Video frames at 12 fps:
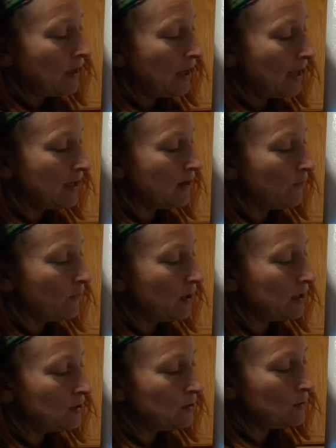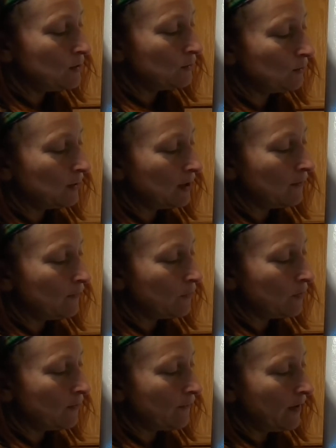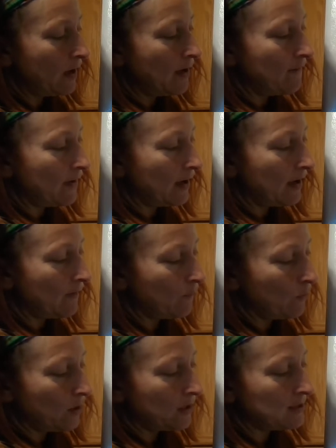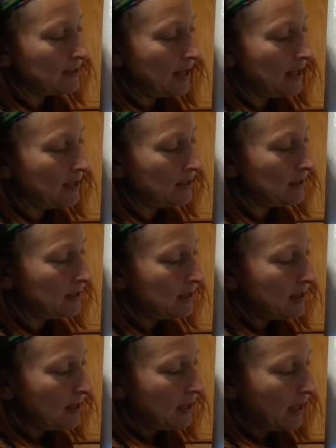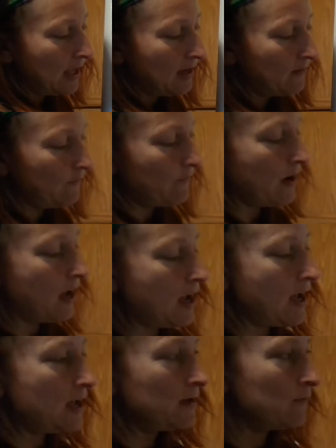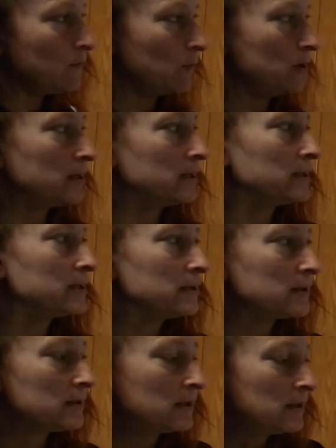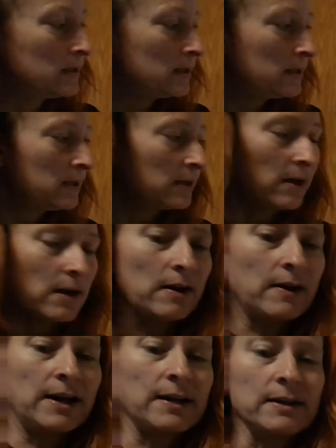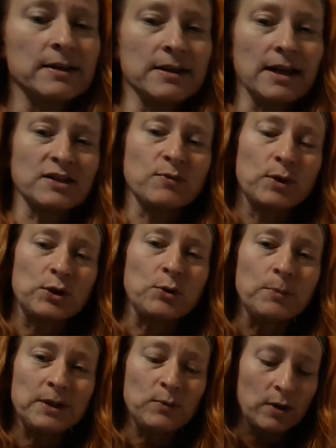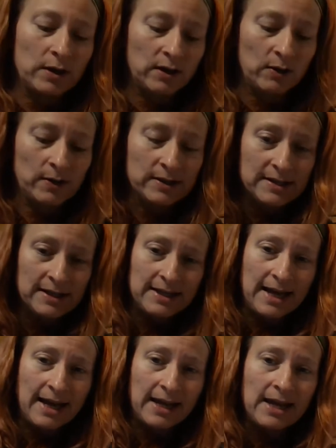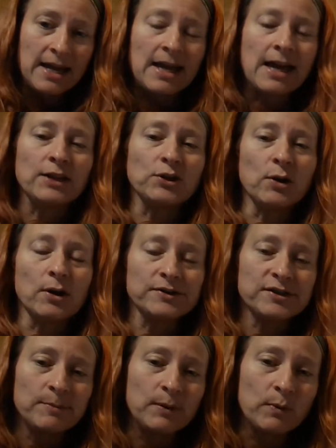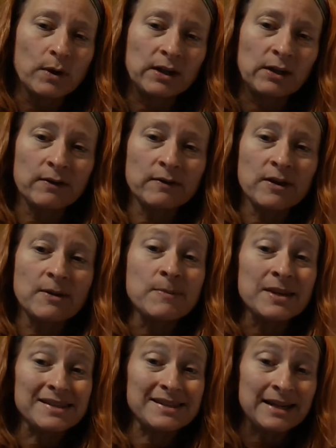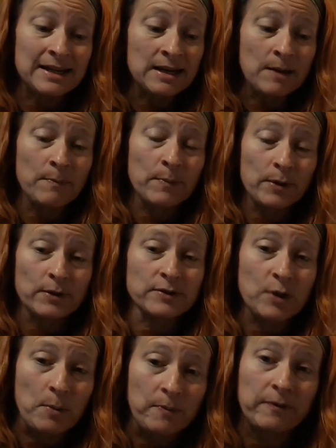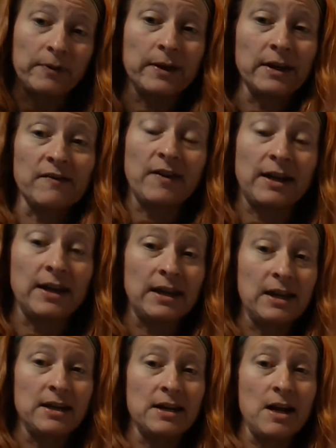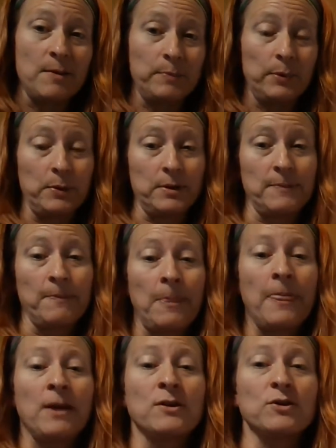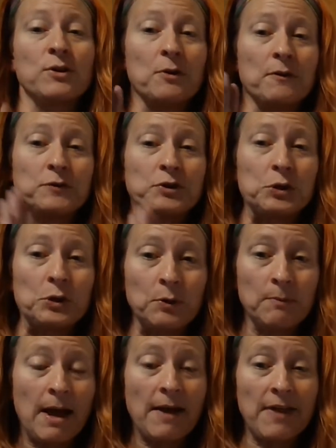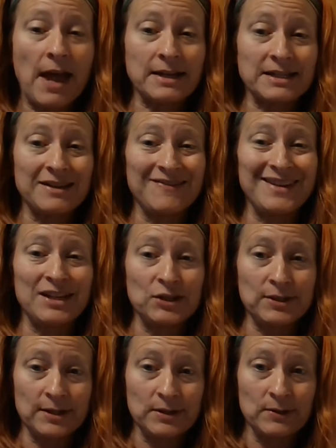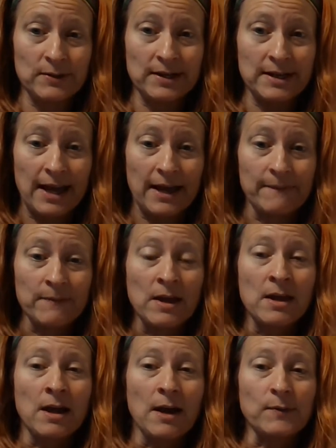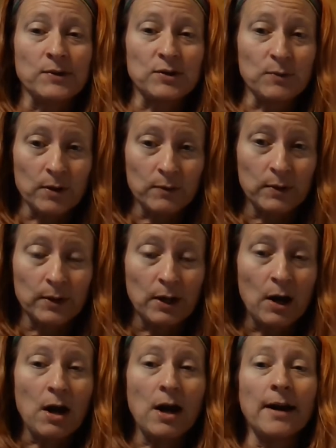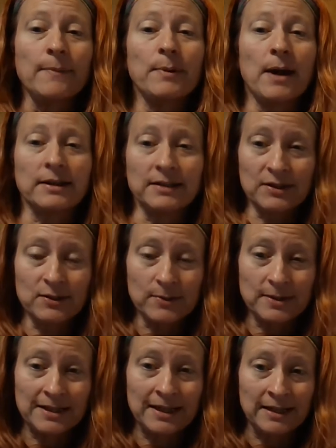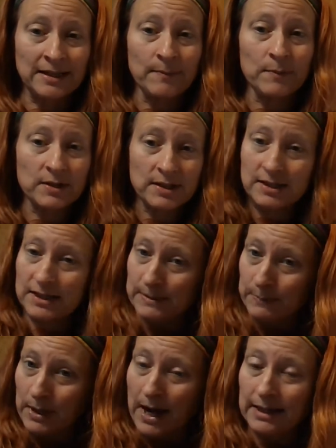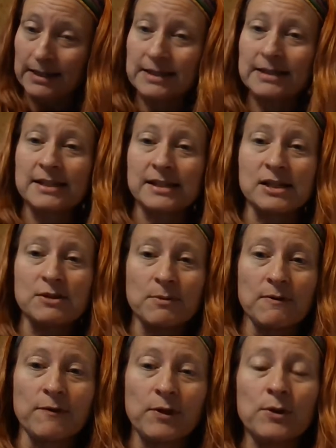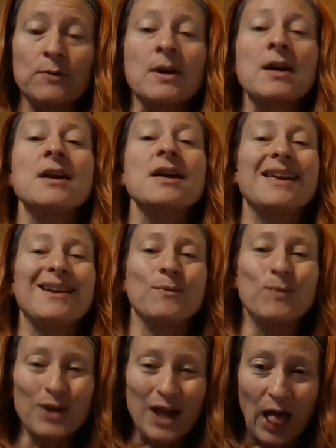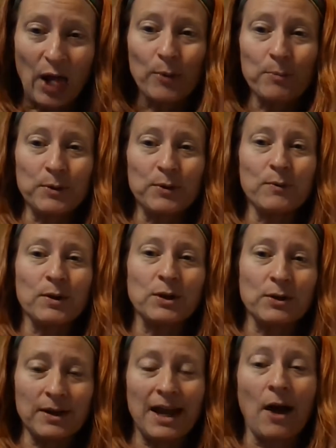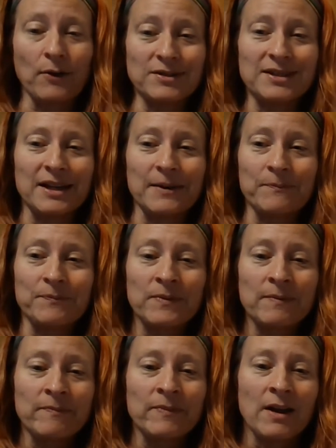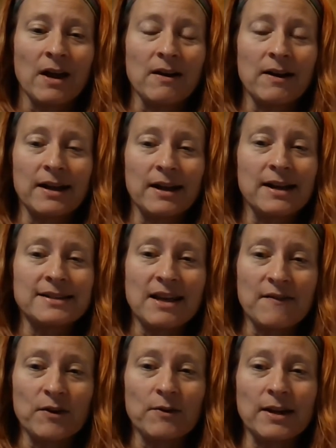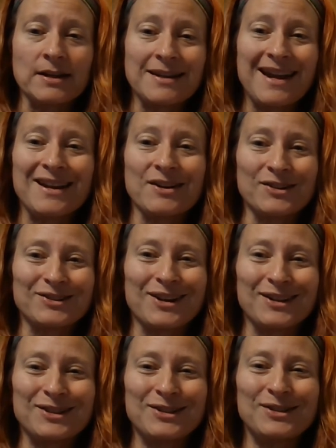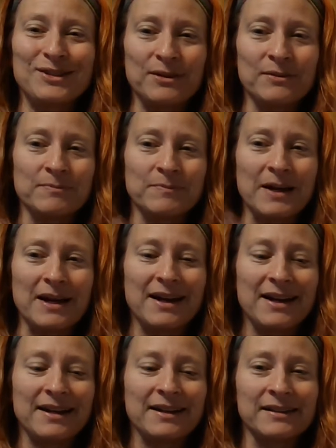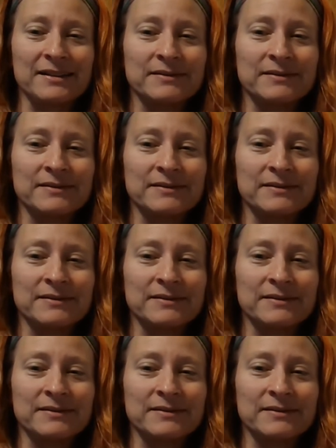And then 1, 2, 3, 4, 5. I have 1 10 and 5 ones. All right, that's what you'll be working on today. And you'll also be working on the missing numbers, hopefully, if I can get it uploaded. So you'll have 2 math activities to do today. I want you to work really hard, practice those team numbers. This is practice, this is review. It will help you when you're counting. All right, guys, have a great day, and I'll talk to you soon. Bye.